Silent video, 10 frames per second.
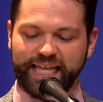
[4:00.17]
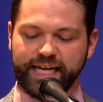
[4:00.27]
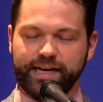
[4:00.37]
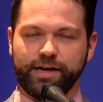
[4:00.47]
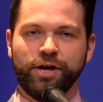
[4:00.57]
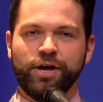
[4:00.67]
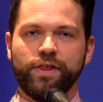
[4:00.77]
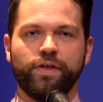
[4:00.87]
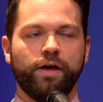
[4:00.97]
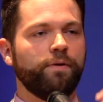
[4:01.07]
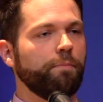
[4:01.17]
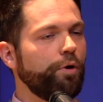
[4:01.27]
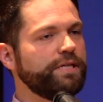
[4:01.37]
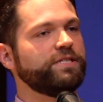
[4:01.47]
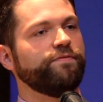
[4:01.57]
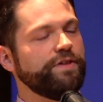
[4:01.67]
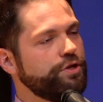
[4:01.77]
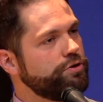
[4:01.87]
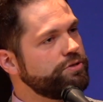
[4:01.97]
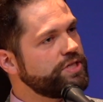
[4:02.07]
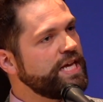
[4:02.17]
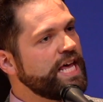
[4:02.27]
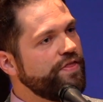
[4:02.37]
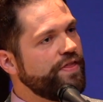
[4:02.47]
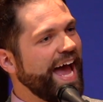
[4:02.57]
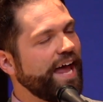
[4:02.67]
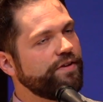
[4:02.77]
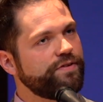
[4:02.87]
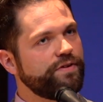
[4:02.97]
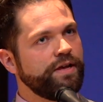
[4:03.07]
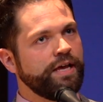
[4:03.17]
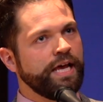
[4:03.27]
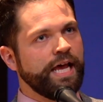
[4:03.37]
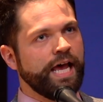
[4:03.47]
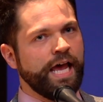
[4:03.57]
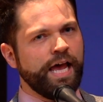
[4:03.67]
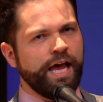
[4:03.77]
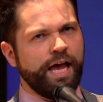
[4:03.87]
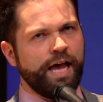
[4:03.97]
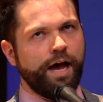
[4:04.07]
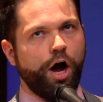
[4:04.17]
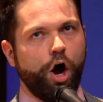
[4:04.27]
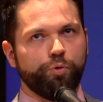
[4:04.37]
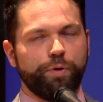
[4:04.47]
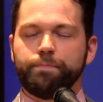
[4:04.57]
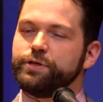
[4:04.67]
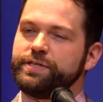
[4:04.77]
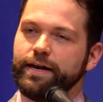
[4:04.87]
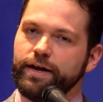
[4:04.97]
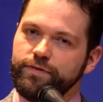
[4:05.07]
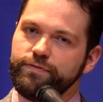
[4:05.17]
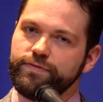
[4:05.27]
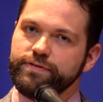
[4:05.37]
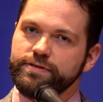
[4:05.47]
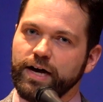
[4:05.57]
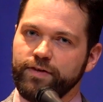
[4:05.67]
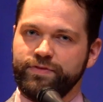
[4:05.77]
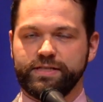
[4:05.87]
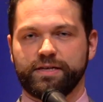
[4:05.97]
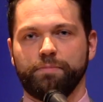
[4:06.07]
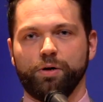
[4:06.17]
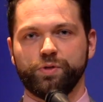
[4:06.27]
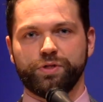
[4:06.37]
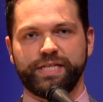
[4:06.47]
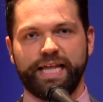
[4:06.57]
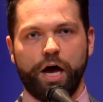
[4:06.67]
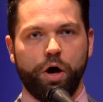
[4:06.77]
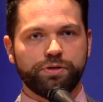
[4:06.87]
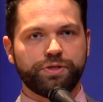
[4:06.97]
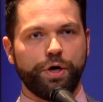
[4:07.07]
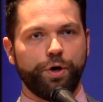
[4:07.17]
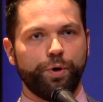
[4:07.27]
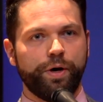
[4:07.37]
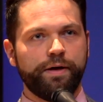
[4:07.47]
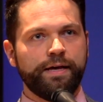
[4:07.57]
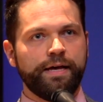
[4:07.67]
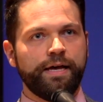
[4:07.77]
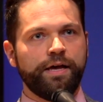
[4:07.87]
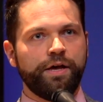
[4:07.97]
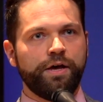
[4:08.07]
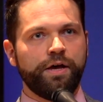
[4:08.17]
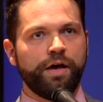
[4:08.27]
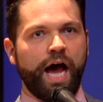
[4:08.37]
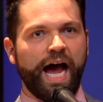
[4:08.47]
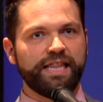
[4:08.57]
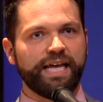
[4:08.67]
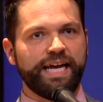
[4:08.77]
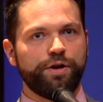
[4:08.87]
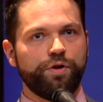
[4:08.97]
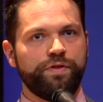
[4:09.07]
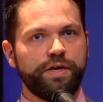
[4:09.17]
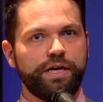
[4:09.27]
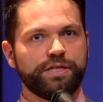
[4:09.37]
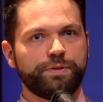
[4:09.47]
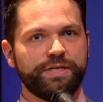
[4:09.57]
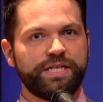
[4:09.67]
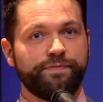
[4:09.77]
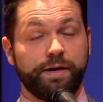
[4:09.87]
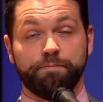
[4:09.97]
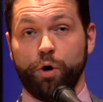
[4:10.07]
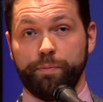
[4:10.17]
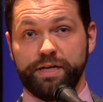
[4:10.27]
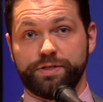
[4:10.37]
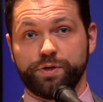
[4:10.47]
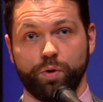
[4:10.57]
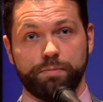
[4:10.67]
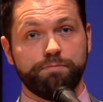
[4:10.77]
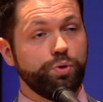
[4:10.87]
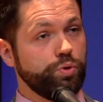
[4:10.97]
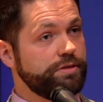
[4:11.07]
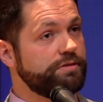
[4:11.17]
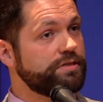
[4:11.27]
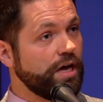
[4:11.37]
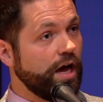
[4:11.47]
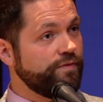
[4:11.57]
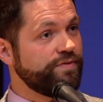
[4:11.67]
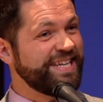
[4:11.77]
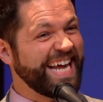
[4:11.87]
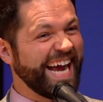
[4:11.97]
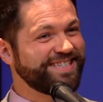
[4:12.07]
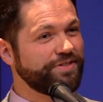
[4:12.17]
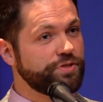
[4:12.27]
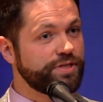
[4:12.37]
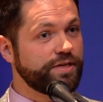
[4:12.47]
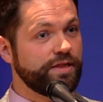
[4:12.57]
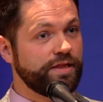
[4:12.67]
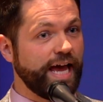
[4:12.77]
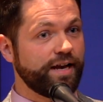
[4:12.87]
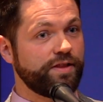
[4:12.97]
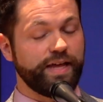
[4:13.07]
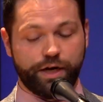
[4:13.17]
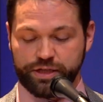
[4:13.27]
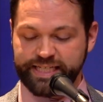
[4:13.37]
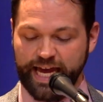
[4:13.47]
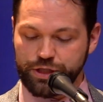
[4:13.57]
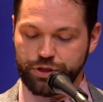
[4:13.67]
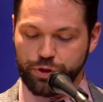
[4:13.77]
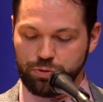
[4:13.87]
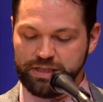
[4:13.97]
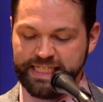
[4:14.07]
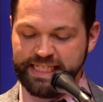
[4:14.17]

highlighting the, the moments, the features that are representative of these composers and that also highlight the specific moments or moods of the texts that they are set to.